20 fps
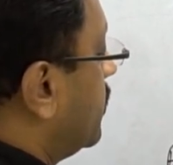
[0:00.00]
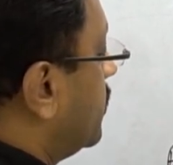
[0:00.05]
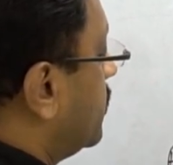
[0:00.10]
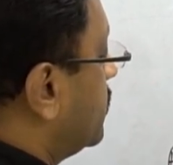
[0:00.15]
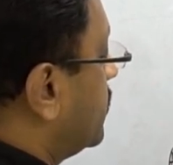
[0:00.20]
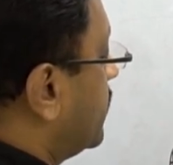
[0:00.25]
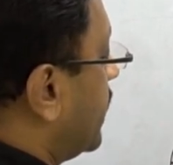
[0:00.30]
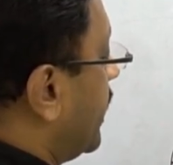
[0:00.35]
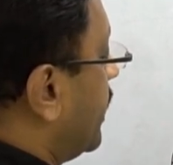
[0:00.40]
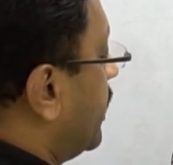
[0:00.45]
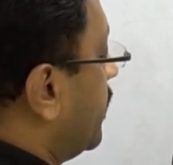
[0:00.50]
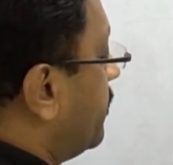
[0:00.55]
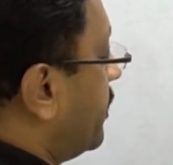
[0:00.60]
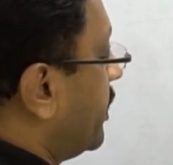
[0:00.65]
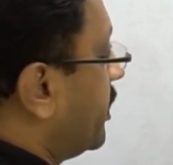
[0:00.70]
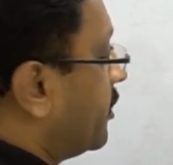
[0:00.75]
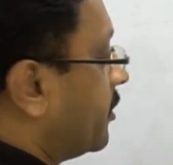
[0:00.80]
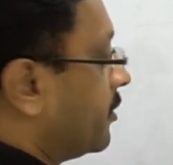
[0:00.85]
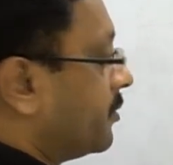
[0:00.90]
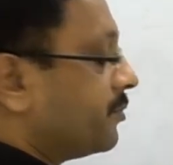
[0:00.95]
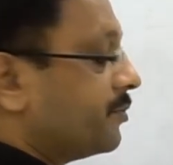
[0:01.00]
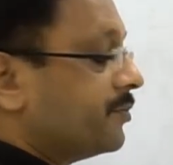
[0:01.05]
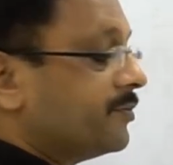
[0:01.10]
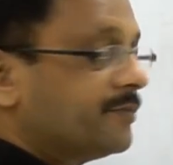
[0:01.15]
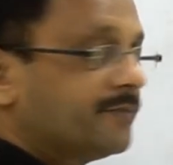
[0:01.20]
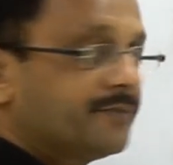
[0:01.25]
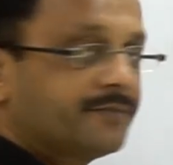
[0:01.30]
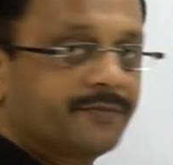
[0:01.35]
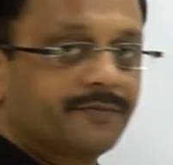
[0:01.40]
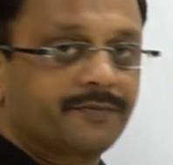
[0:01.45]
centimeter.
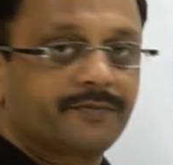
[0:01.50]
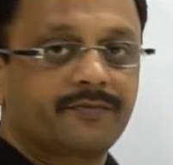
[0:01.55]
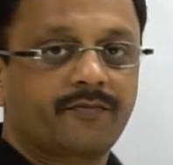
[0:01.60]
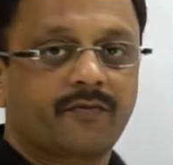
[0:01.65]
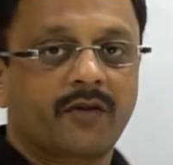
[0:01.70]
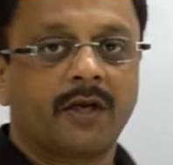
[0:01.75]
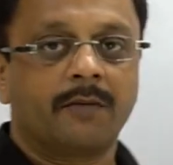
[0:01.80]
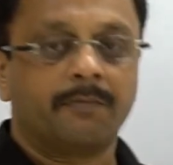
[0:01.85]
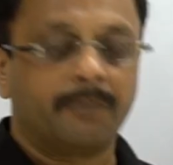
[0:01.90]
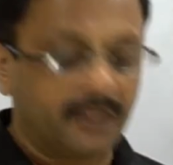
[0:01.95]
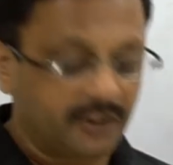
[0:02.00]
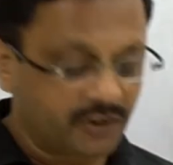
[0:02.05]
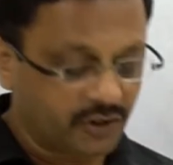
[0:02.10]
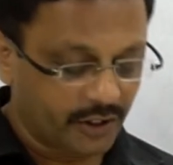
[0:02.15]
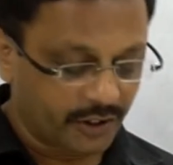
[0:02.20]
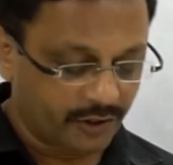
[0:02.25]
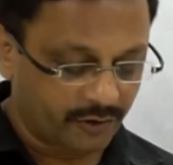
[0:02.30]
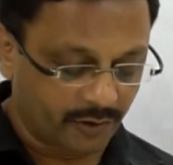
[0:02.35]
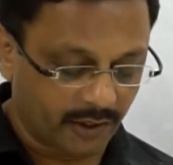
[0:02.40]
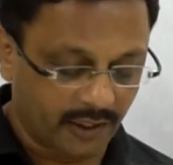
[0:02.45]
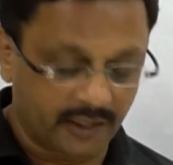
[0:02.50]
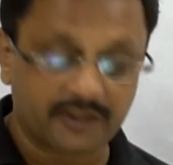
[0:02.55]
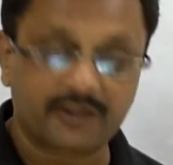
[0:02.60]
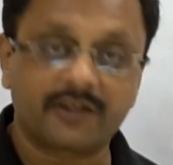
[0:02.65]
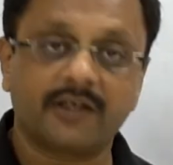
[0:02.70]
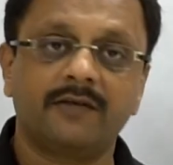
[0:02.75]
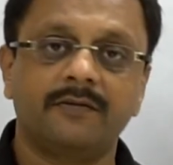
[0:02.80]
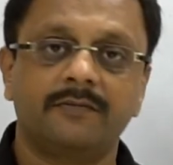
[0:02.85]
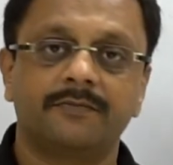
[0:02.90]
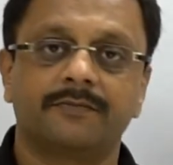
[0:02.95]
Please check your answer.